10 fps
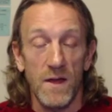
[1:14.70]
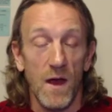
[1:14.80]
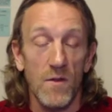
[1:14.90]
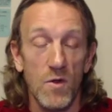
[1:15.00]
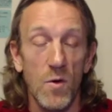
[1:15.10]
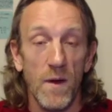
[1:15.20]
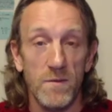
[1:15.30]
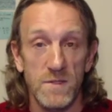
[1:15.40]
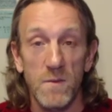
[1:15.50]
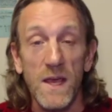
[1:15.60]
although I
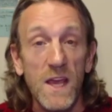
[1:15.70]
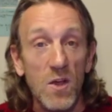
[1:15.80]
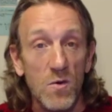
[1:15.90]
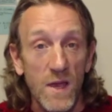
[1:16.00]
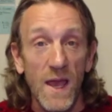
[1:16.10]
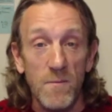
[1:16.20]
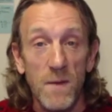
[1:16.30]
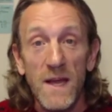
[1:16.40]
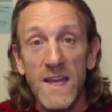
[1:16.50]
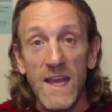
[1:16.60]
was making okay
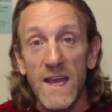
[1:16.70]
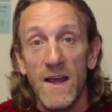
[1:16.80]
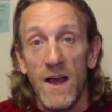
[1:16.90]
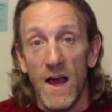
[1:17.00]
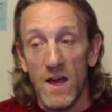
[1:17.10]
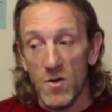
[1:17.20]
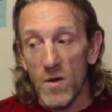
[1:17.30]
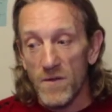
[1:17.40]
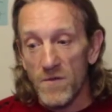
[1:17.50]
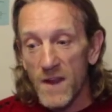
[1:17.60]
money,
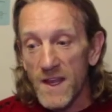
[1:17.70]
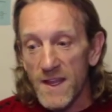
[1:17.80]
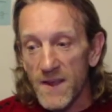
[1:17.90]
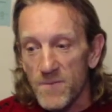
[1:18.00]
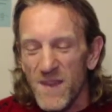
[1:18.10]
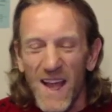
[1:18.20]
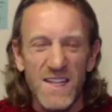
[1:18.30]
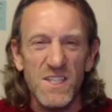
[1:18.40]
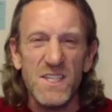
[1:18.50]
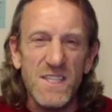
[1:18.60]
quite frankly, I
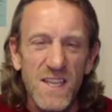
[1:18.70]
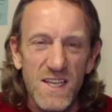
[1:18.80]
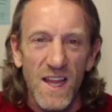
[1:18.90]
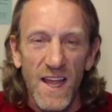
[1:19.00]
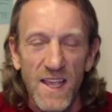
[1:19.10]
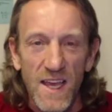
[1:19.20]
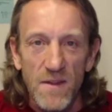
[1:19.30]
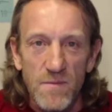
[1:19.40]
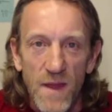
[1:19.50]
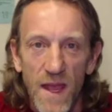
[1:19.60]
just didn't like it.